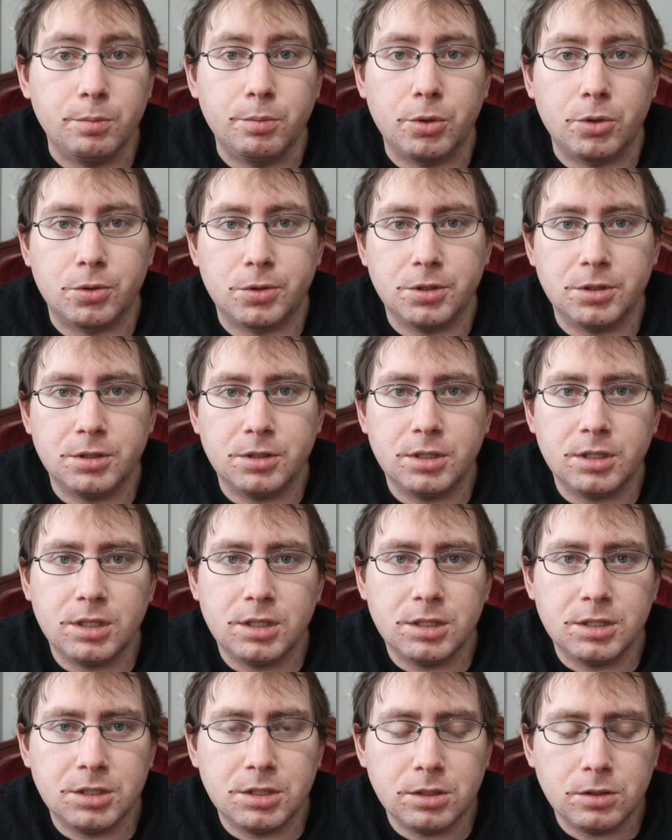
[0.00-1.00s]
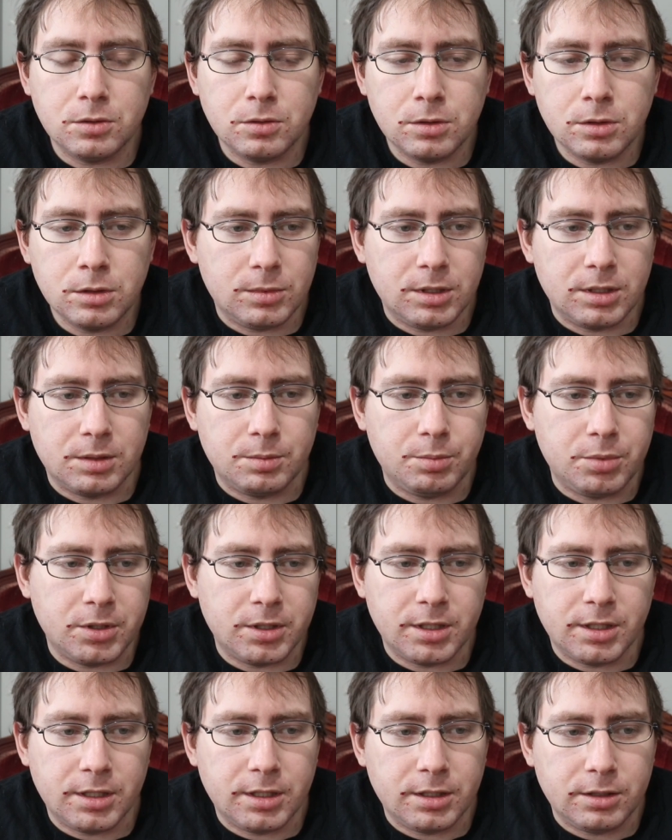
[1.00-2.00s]
border issue, like
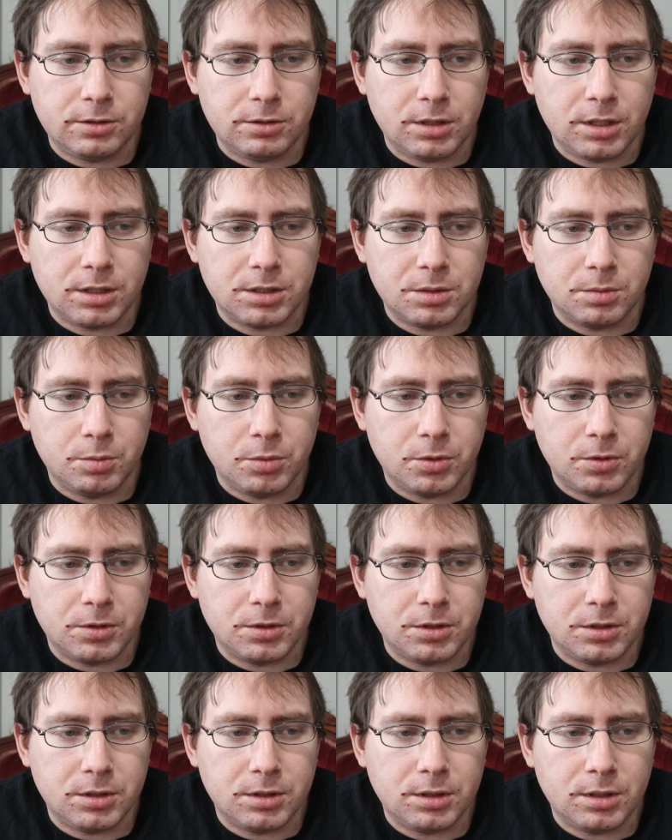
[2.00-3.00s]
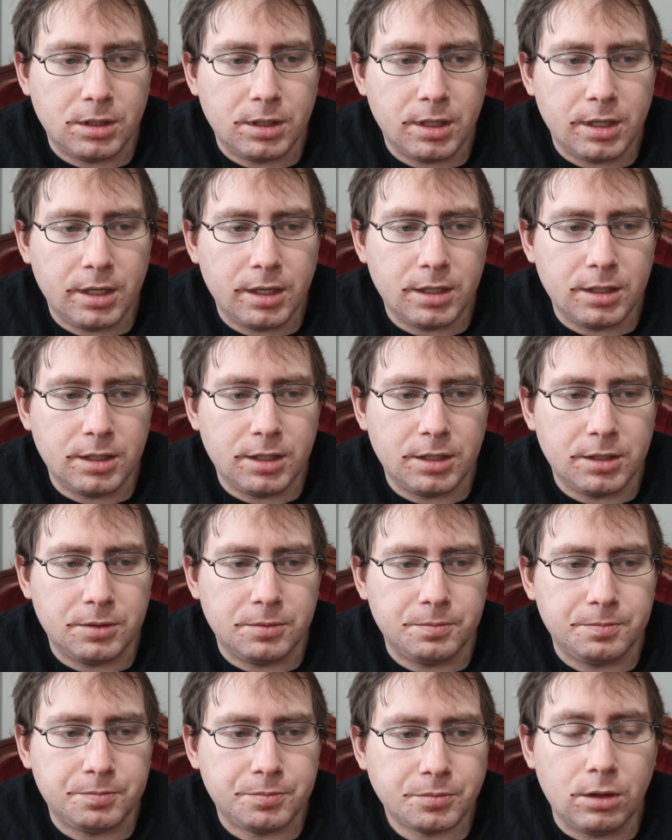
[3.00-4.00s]
bringing it across a border, and
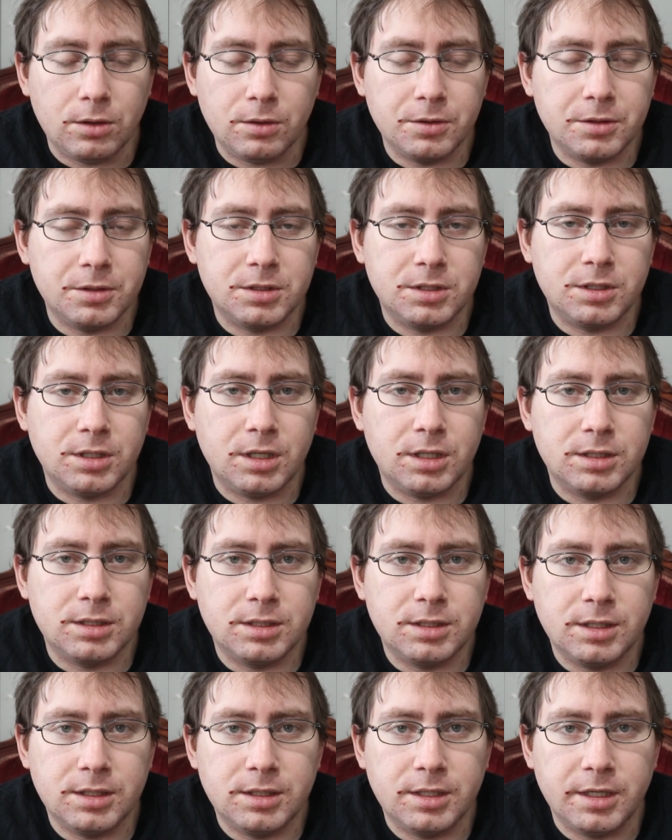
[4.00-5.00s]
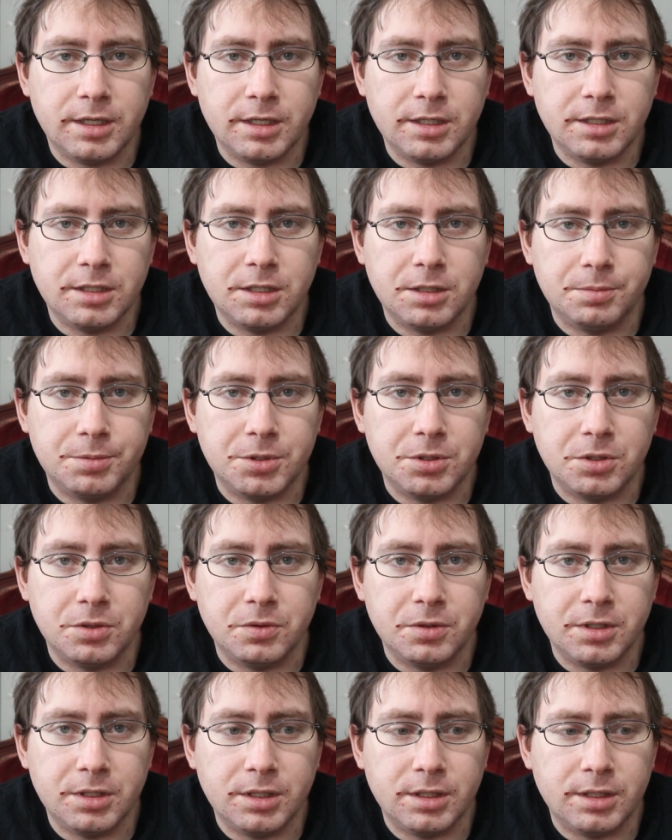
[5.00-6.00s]
then all the shots that they ended up
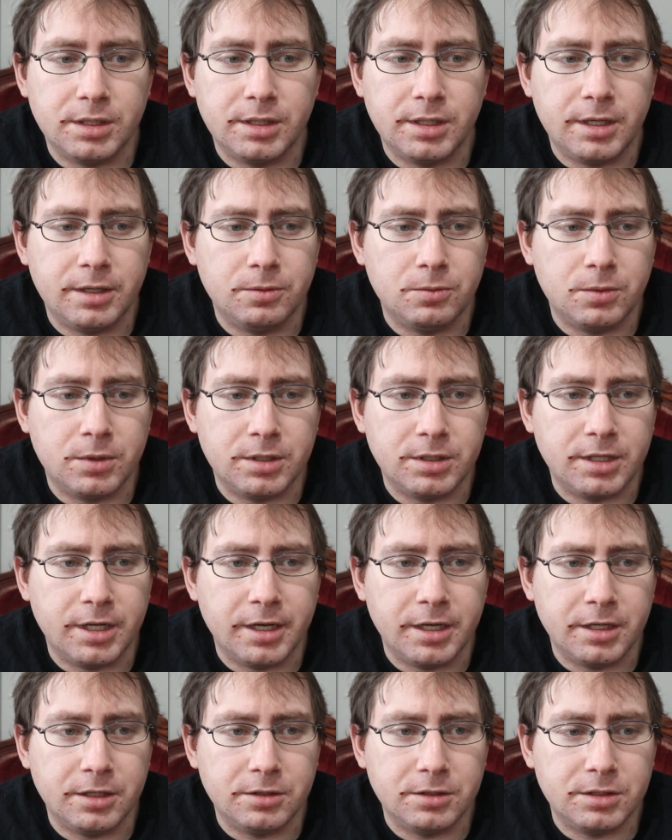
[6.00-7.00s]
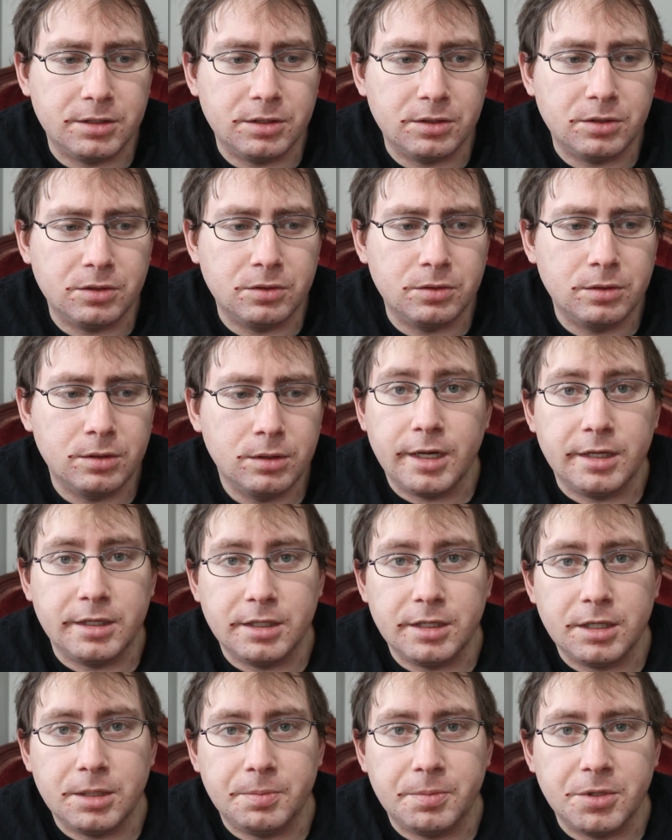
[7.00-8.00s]
shooting in that one day or so
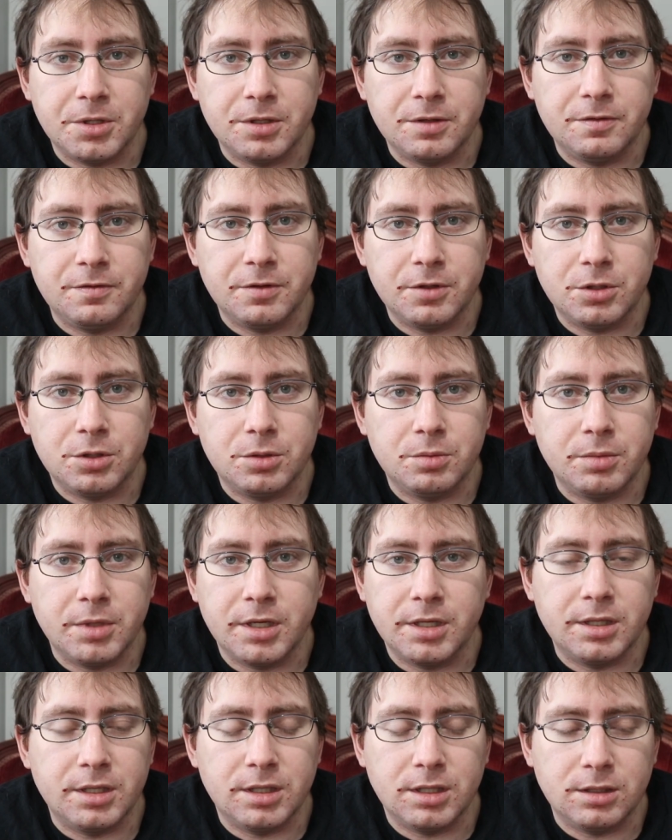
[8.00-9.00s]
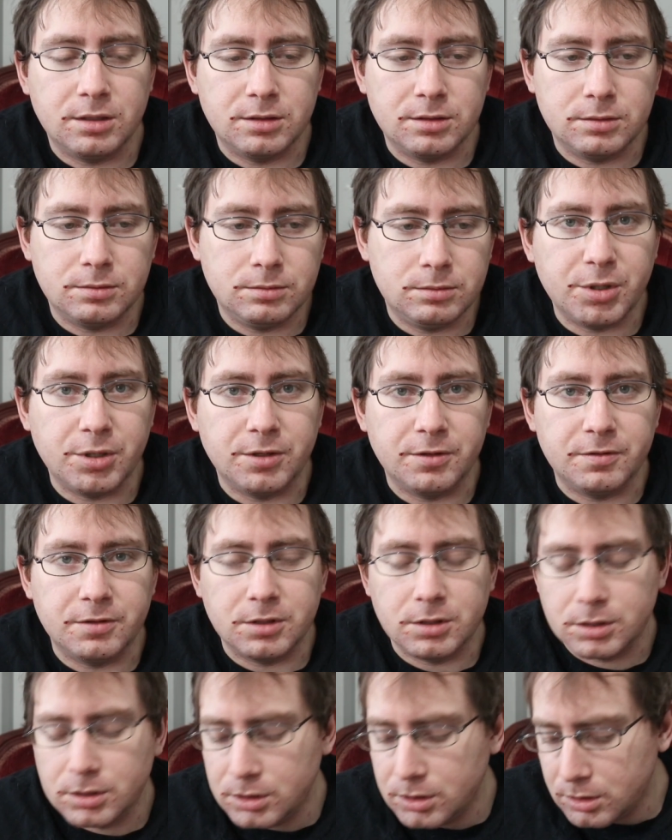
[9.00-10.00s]
ended up in the film and they look
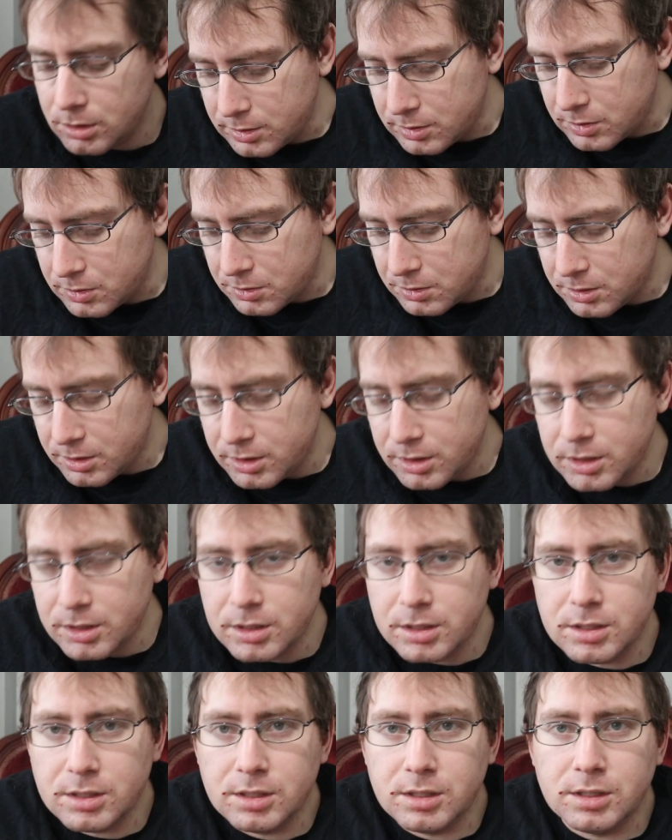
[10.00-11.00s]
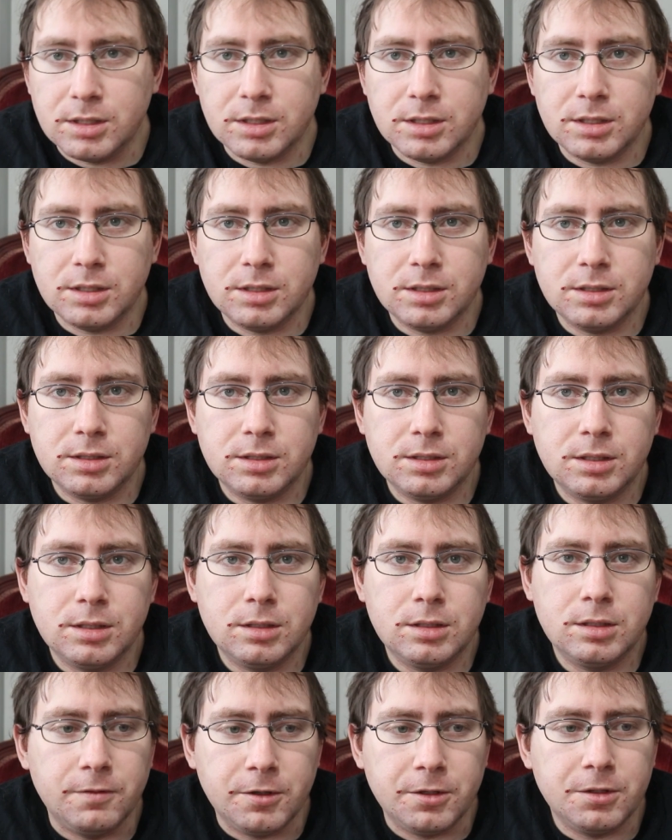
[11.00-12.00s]
perfect. The story is
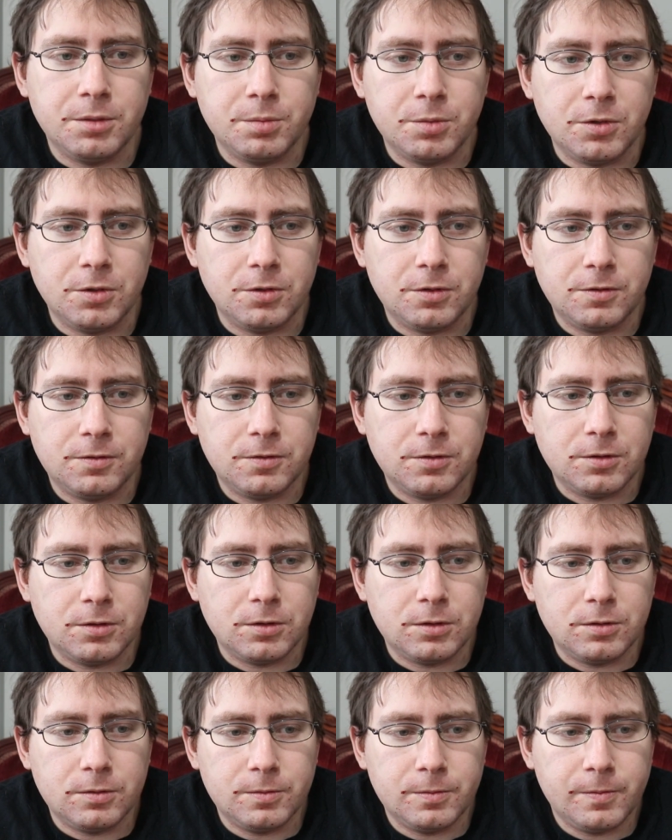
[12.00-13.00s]
very beautiful.